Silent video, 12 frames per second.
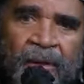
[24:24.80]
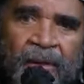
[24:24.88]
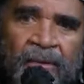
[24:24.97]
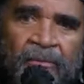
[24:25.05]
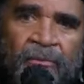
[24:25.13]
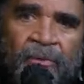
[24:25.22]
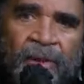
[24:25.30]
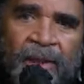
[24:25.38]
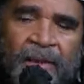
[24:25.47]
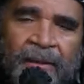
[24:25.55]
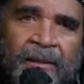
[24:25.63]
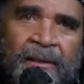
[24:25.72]
The
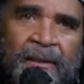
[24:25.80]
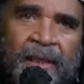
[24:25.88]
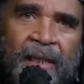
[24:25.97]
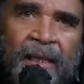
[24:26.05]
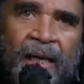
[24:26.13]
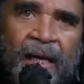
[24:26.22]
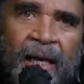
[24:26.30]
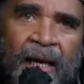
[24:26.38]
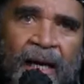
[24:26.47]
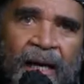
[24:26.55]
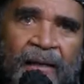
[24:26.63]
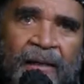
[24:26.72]
reason
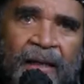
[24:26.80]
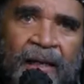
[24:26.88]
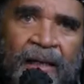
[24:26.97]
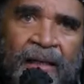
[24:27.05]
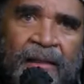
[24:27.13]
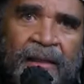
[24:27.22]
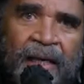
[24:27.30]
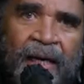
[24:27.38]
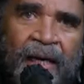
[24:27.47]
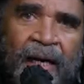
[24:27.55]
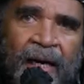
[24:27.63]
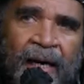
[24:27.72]
I
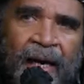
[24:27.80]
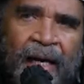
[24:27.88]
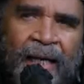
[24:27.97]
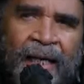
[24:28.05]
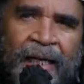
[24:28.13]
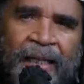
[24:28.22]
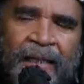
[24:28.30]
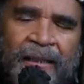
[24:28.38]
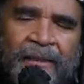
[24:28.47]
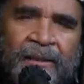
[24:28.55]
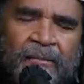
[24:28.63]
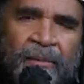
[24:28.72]
like it
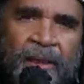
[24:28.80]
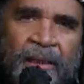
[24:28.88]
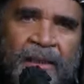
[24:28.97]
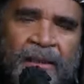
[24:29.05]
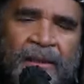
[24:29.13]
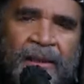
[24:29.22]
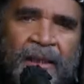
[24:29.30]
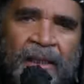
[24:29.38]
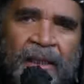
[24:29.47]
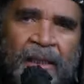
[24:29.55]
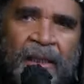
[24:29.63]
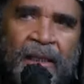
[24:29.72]
so much
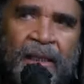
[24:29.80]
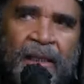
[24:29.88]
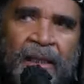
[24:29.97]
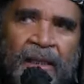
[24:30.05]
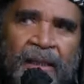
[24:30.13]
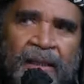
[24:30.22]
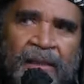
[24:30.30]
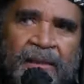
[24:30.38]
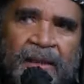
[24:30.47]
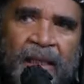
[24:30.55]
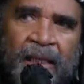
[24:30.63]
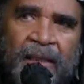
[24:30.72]
is
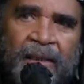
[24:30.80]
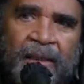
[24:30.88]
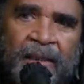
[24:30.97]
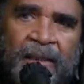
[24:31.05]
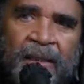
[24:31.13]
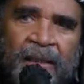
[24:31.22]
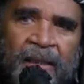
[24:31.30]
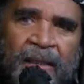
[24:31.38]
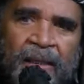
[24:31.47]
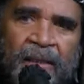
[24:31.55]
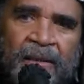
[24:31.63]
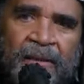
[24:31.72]
that
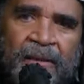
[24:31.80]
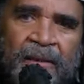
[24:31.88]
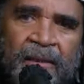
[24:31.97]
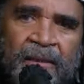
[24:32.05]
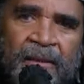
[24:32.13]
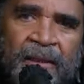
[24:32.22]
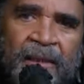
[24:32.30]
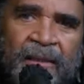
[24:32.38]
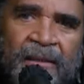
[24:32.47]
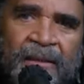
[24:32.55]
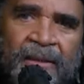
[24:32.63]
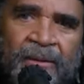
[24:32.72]
it
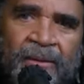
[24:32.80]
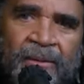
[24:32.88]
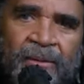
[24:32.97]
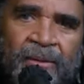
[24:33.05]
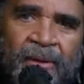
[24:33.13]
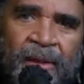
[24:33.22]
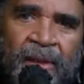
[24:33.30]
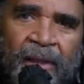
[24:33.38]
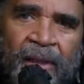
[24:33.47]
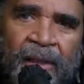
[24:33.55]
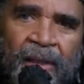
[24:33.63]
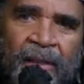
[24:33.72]
tends to
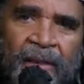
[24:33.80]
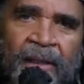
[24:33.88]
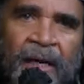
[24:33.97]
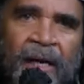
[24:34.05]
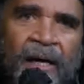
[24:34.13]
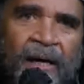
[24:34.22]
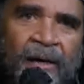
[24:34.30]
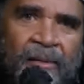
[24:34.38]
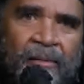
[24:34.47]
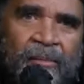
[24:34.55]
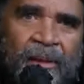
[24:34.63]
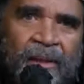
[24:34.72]

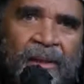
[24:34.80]
calm